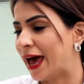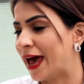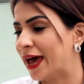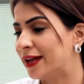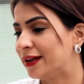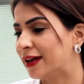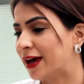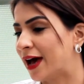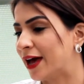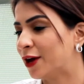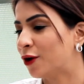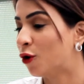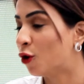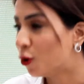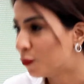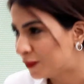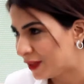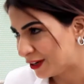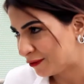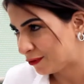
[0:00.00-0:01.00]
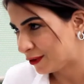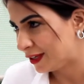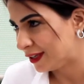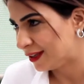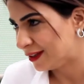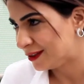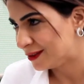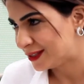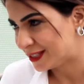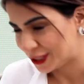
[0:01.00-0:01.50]
And I hope that
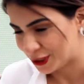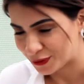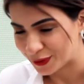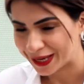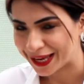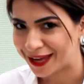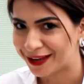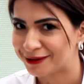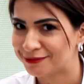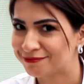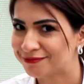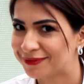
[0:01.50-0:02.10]
we see you again. in